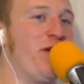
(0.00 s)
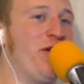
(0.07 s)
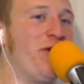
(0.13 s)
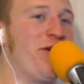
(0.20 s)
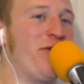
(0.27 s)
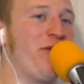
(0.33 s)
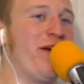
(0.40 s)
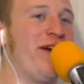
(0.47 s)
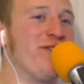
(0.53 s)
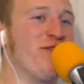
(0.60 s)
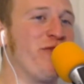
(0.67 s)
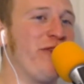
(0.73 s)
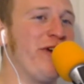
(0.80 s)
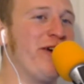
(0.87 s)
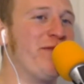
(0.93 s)
York where he was
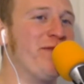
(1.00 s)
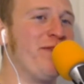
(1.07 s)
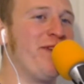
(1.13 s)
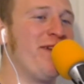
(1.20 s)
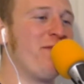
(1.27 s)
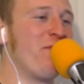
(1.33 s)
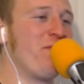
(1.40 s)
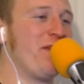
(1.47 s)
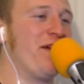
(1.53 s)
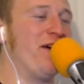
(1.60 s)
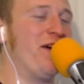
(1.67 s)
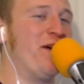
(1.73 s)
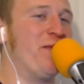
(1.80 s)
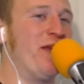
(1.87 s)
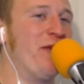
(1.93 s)
from,
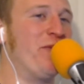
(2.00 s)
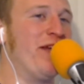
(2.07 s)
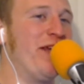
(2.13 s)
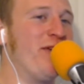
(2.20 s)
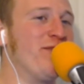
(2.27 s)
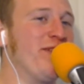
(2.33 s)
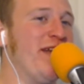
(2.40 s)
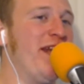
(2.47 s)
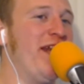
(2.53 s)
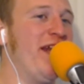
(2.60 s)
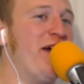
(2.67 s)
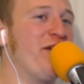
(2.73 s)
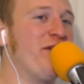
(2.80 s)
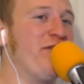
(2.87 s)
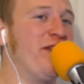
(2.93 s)
um, he he was in and
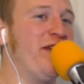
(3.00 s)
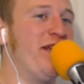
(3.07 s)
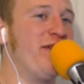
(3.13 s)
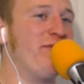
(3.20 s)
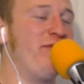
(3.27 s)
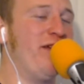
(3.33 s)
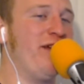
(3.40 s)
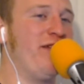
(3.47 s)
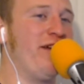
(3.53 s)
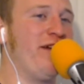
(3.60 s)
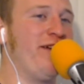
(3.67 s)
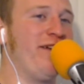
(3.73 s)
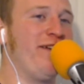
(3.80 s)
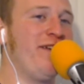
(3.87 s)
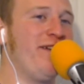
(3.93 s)
out of the DMV
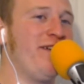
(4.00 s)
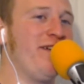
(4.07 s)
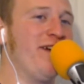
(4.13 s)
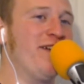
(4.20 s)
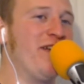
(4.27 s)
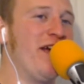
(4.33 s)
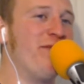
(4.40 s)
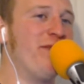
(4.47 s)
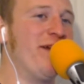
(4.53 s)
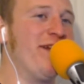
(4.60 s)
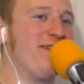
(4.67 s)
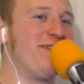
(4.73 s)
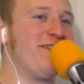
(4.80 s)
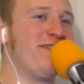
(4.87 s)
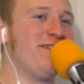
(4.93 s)
there in 10 minutes.